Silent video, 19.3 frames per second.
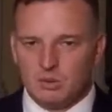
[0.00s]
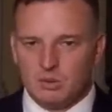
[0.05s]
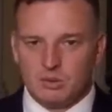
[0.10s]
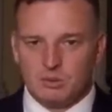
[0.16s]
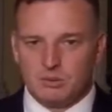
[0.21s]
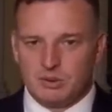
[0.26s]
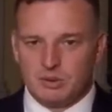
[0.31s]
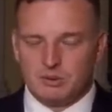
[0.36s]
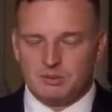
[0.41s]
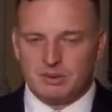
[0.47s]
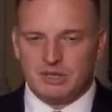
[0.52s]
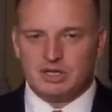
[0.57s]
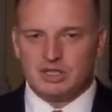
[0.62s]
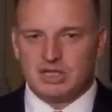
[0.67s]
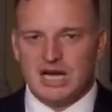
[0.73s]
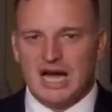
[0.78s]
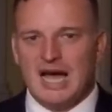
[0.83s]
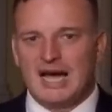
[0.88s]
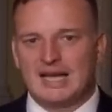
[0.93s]
would be
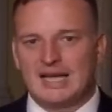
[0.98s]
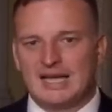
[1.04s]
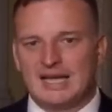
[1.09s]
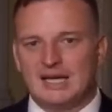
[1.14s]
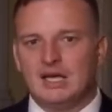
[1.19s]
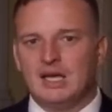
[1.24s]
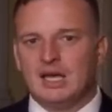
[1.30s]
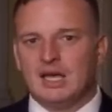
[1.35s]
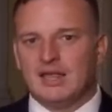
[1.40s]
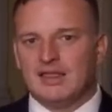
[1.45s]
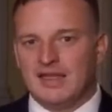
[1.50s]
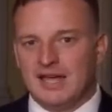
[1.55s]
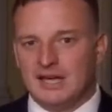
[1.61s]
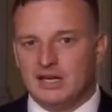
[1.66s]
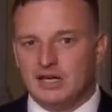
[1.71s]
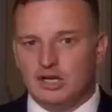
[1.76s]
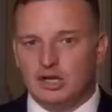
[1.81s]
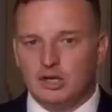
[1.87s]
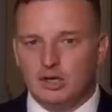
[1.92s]
shocking.
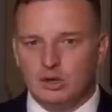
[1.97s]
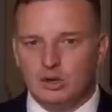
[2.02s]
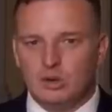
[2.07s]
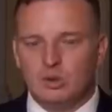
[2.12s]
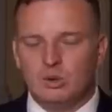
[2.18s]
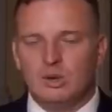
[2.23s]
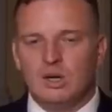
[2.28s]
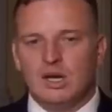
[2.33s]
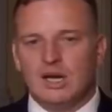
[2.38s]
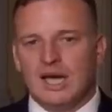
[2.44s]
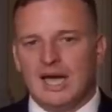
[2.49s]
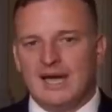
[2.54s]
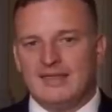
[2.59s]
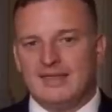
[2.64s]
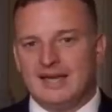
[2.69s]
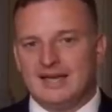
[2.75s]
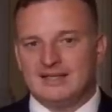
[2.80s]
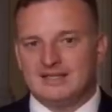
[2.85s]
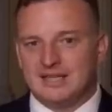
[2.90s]
They knew
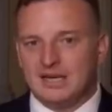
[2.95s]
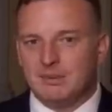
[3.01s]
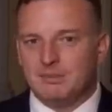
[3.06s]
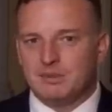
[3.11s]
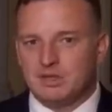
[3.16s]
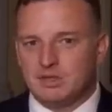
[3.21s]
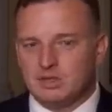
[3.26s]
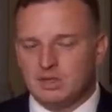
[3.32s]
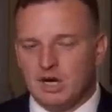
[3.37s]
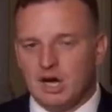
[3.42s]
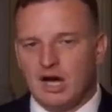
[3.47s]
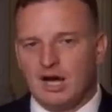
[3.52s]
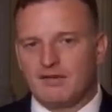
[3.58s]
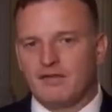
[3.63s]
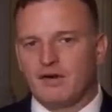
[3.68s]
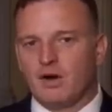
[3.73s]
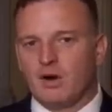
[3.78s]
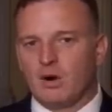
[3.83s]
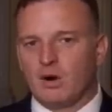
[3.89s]
and they tipped us
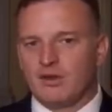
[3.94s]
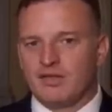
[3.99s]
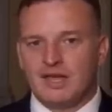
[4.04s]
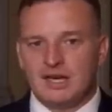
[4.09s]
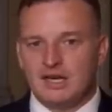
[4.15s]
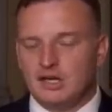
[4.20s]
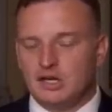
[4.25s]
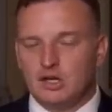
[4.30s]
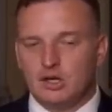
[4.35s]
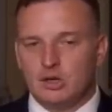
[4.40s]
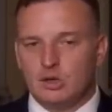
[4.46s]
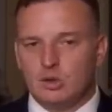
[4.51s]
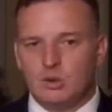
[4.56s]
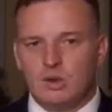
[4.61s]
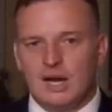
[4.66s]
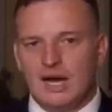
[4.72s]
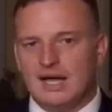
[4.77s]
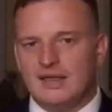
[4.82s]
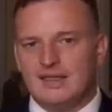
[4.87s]
off, or they
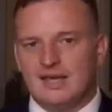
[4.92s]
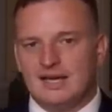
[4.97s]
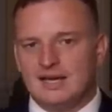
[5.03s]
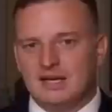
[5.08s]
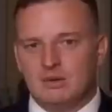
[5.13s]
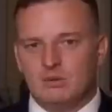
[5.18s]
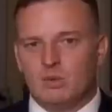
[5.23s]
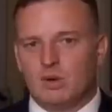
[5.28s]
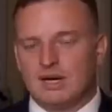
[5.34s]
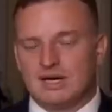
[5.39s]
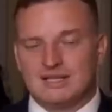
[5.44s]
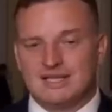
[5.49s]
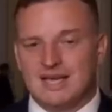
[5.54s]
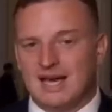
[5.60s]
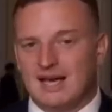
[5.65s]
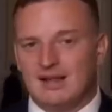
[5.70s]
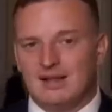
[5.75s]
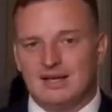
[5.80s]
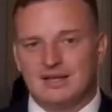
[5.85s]
knew and they didn't want to
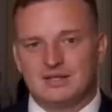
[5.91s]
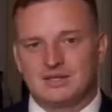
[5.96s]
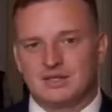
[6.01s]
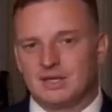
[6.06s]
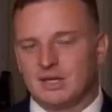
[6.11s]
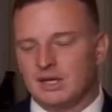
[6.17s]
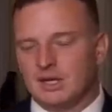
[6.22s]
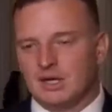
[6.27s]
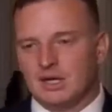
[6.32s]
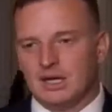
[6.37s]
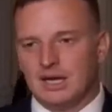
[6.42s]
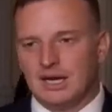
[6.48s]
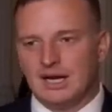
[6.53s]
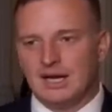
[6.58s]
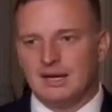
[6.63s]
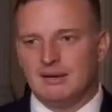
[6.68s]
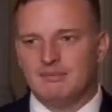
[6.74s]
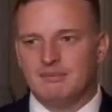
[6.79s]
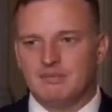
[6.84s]
tell us.
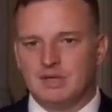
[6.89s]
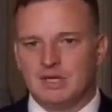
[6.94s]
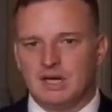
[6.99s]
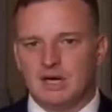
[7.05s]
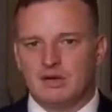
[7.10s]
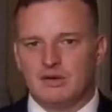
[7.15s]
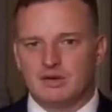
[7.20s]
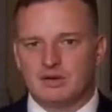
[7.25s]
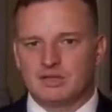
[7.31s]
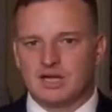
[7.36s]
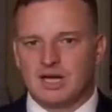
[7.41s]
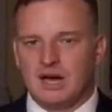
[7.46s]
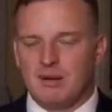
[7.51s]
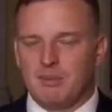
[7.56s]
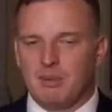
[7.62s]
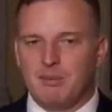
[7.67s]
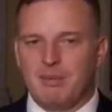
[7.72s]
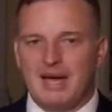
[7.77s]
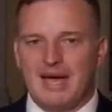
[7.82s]
You know, there's a
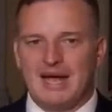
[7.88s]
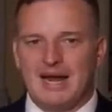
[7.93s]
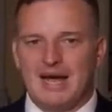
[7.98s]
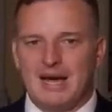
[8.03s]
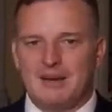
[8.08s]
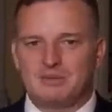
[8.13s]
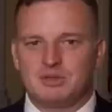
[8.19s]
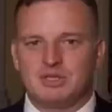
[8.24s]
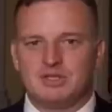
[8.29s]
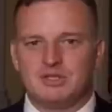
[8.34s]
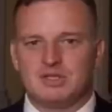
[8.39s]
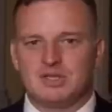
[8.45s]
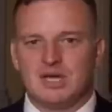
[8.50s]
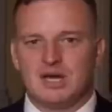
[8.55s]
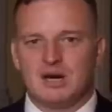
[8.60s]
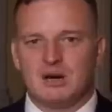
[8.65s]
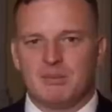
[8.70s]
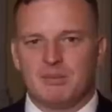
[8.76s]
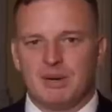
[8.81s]
couple bad options
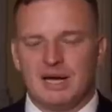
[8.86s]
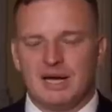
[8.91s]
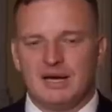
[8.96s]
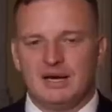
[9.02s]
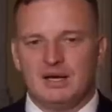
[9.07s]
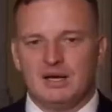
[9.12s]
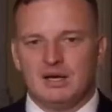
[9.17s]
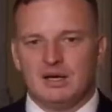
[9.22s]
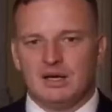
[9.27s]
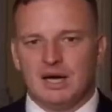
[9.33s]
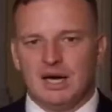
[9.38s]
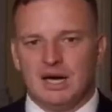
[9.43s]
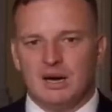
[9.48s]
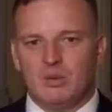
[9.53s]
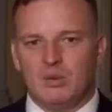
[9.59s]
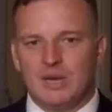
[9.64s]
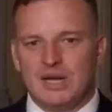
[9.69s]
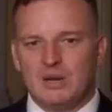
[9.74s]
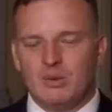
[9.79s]
there, but
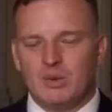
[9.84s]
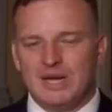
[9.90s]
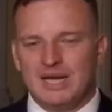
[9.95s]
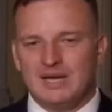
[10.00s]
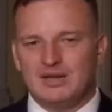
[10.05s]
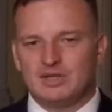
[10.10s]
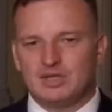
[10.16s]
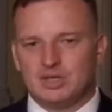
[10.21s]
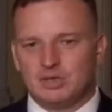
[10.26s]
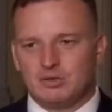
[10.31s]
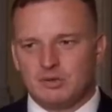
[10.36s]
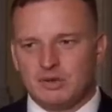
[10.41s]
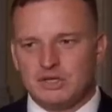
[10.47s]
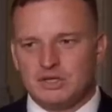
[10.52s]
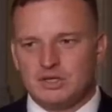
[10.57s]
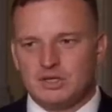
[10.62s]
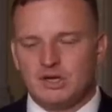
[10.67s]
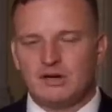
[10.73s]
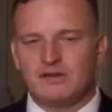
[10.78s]
we should
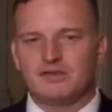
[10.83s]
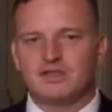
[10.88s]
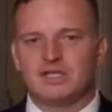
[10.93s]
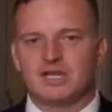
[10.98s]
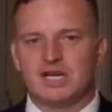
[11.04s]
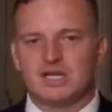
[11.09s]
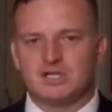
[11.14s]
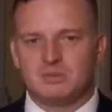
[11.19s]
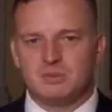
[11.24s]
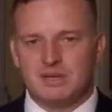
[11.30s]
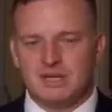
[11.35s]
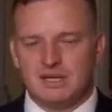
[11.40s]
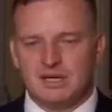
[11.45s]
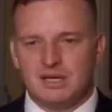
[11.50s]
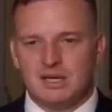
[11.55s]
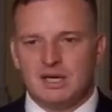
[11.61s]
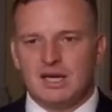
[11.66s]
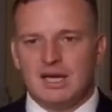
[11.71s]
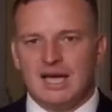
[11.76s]
reserve
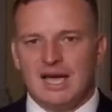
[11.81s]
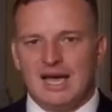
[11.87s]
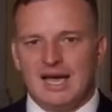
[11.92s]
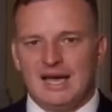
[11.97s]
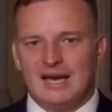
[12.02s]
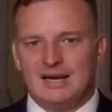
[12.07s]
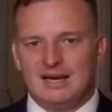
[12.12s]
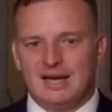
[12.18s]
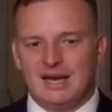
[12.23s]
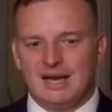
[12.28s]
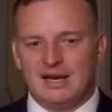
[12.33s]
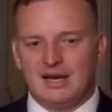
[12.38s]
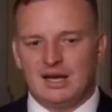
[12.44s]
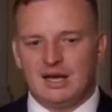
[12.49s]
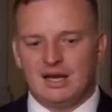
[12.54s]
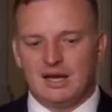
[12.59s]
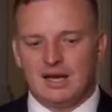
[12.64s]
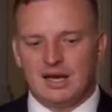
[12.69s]
judgment and